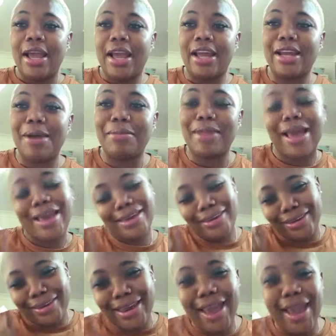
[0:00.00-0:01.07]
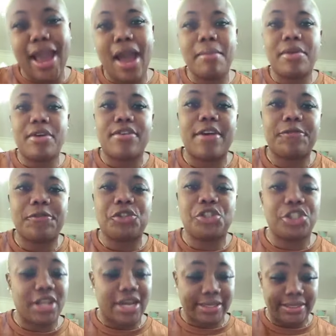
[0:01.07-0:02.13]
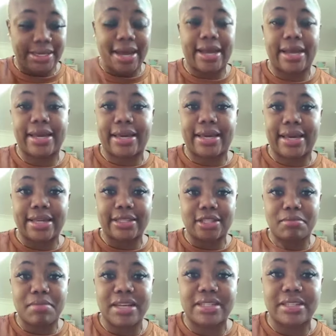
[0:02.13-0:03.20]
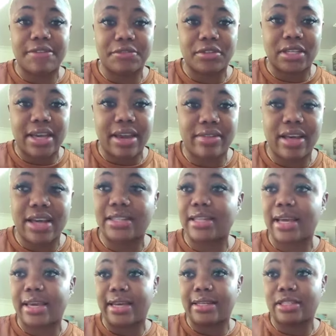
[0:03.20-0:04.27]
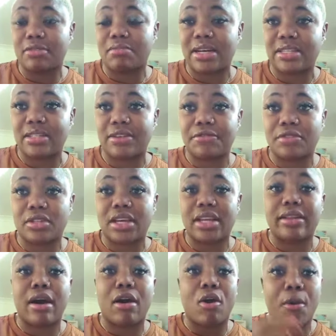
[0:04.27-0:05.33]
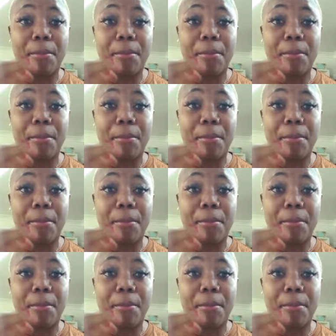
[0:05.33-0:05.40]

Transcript: And I'm like, "Yeah, I'm a refugee." I start getting myself together. I start getting myself together.